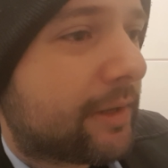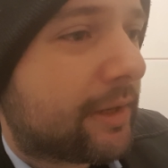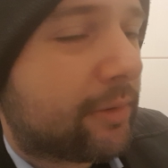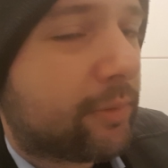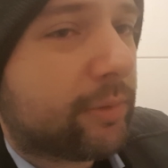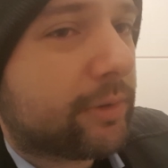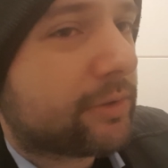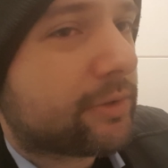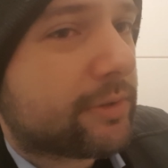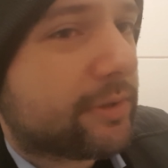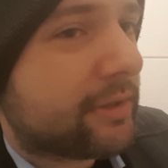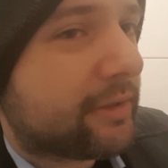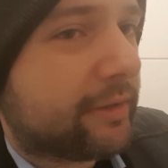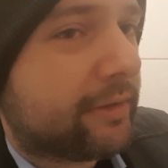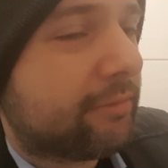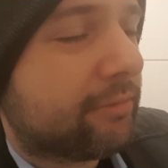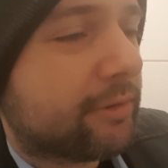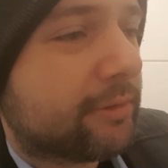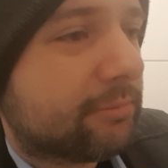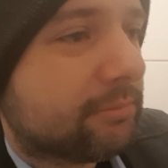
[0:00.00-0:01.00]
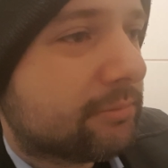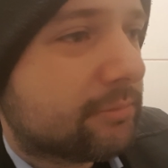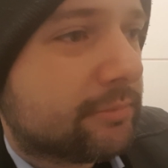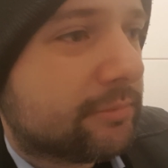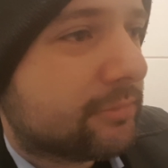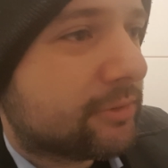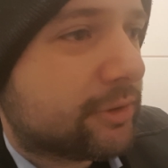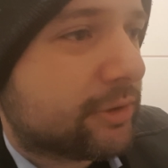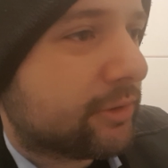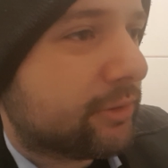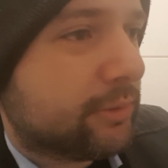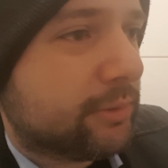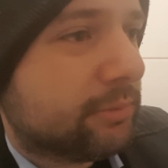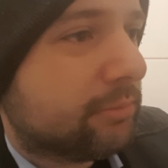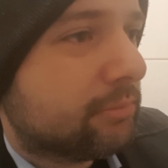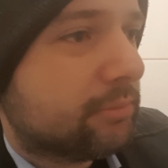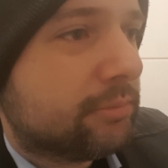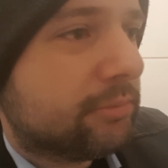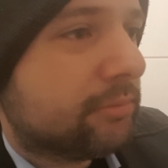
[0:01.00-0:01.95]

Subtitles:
in order to deliver to